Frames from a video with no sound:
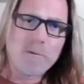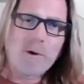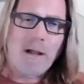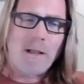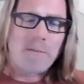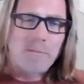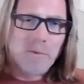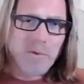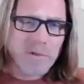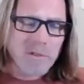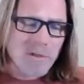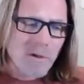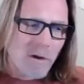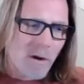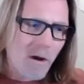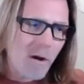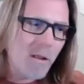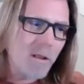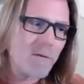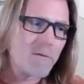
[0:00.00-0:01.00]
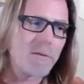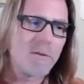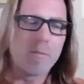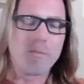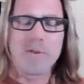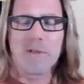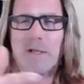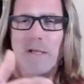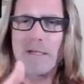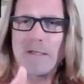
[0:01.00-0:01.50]
whiteboards all over the
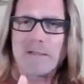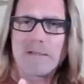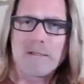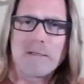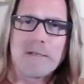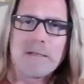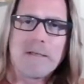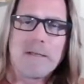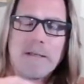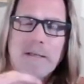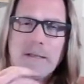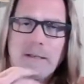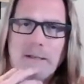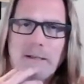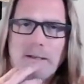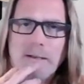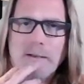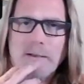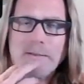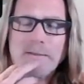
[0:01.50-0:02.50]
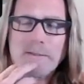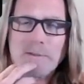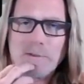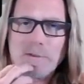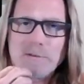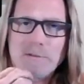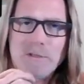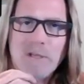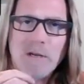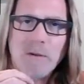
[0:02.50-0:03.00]
place. So
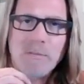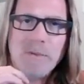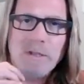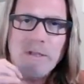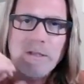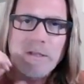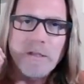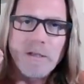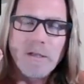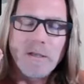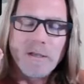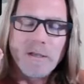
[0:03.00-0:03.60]
there's going to be